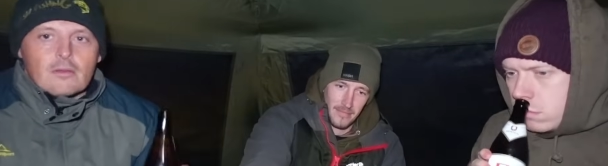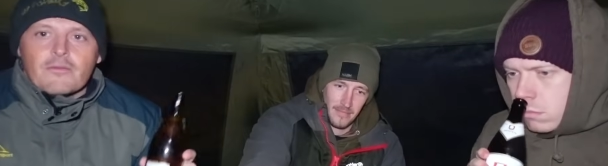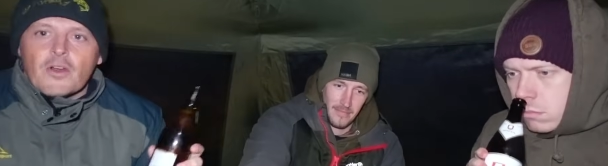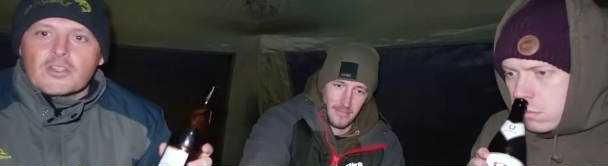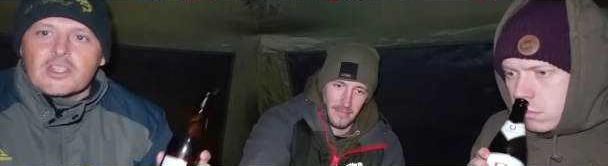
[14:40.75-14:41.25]

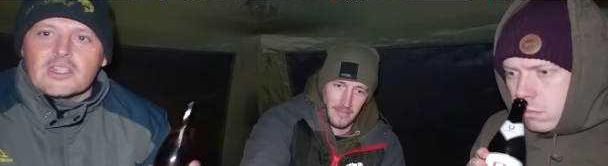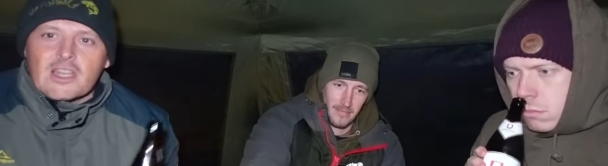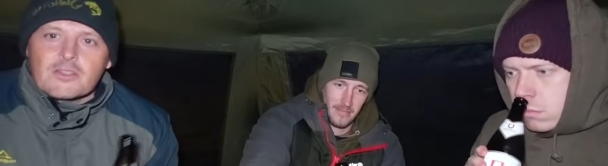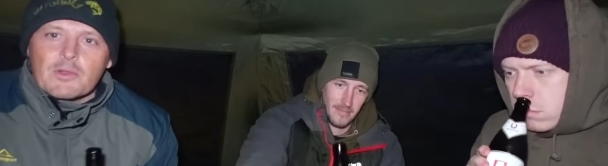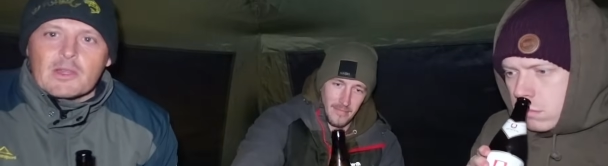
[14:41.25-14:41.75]
Speaker 1: Foxy
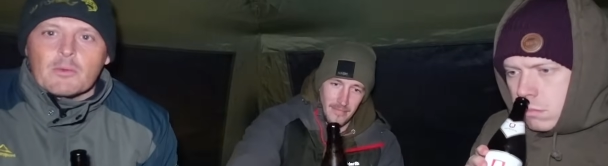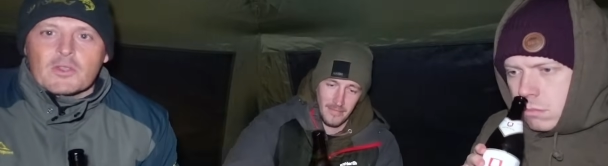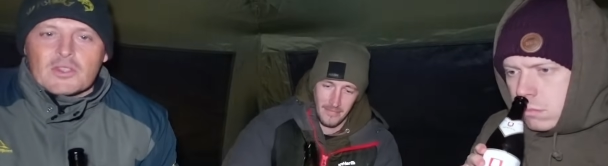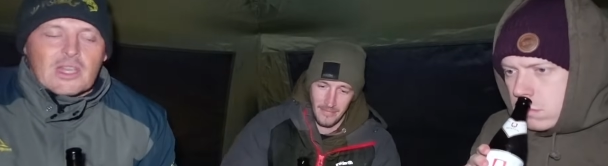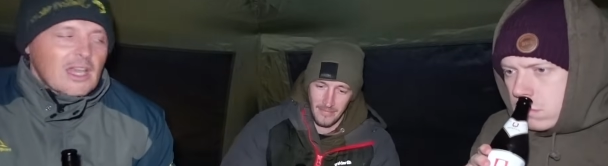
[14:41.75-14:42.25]
desperately
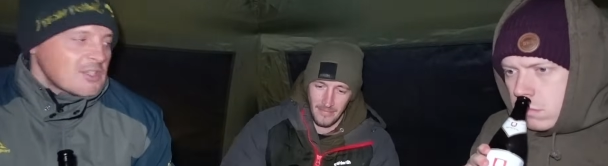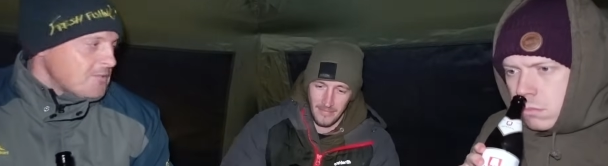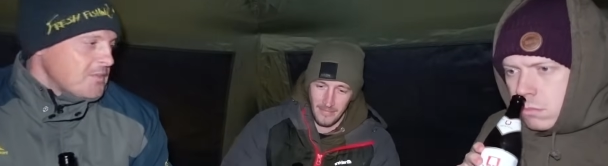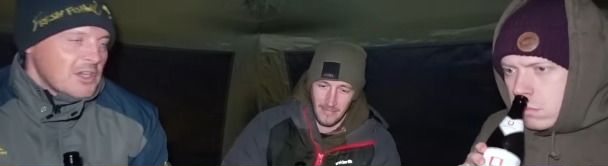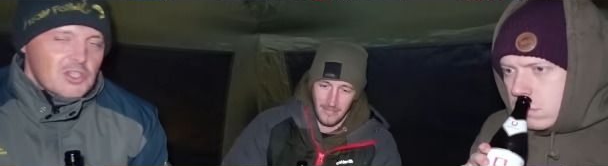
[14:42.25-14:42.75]
wants to catch a
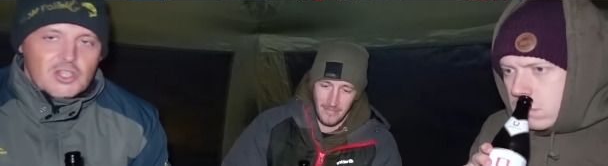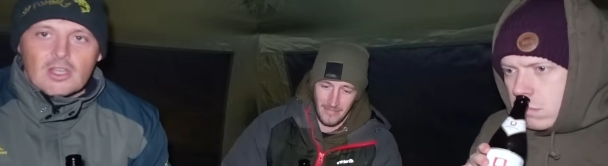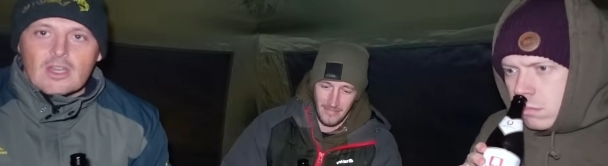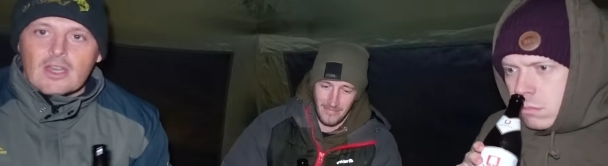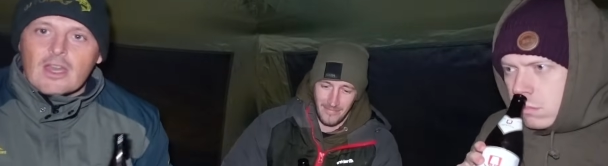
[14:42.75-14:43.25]
fish.
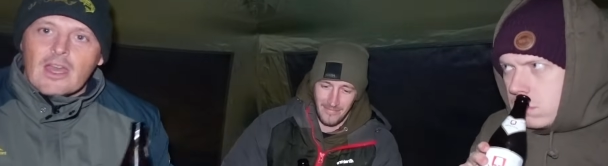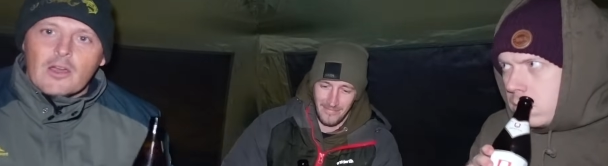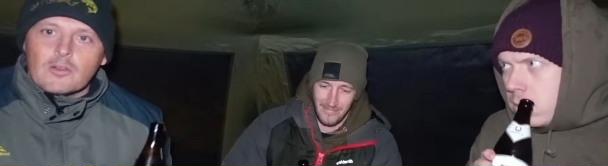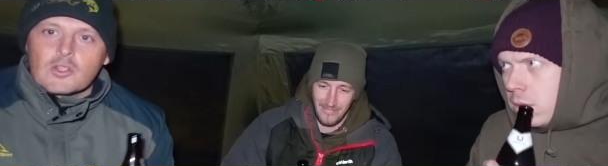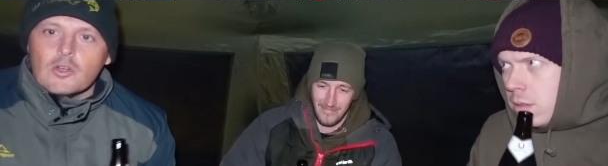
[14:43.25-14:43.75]

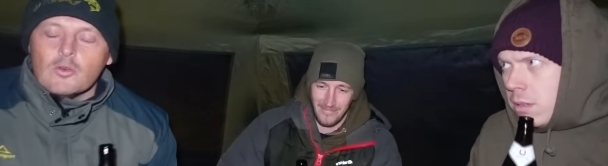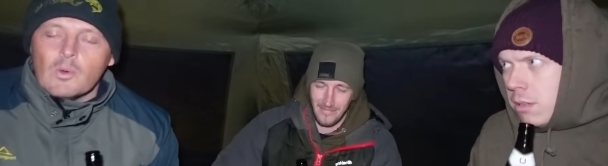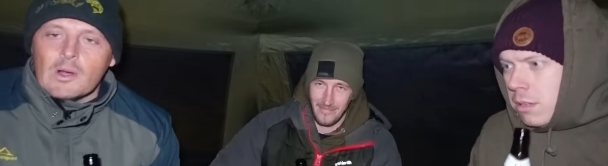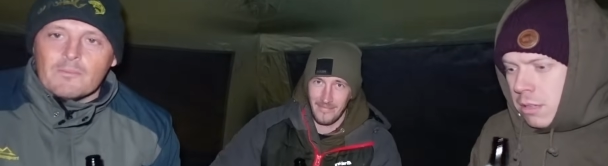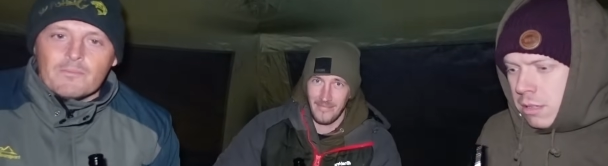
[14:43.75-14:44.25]
Elle's caught
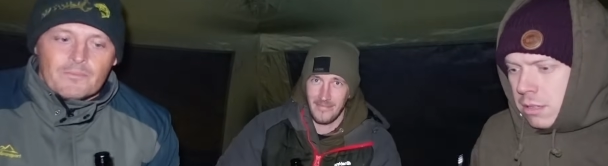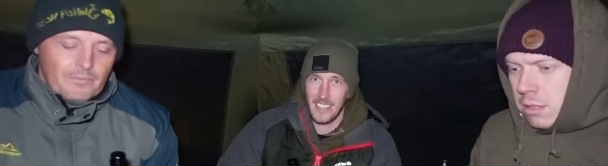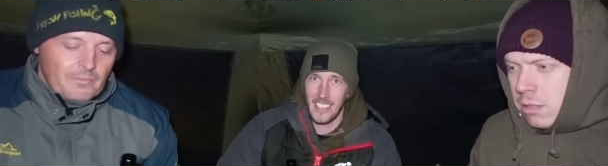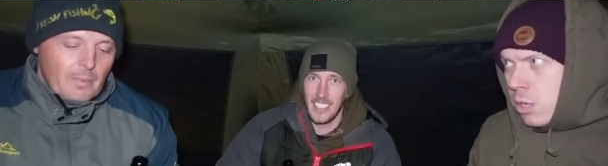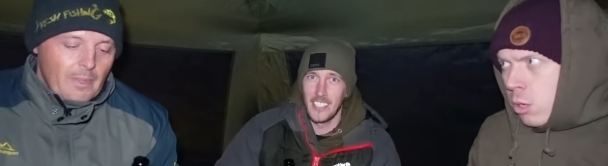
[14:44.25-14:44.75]
one.
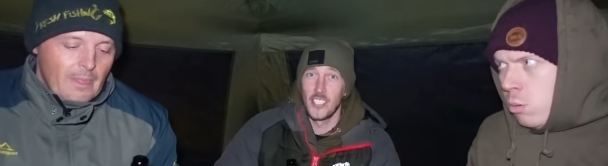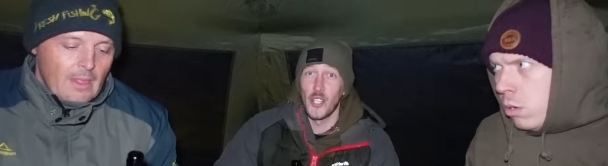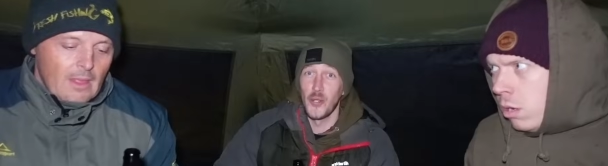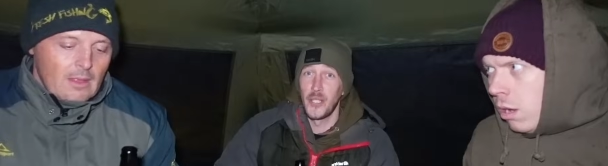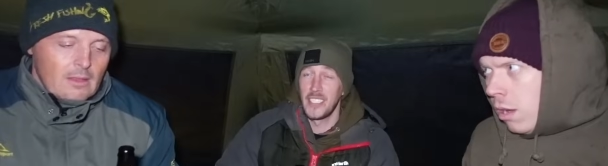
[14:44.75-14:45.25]
Two. Two.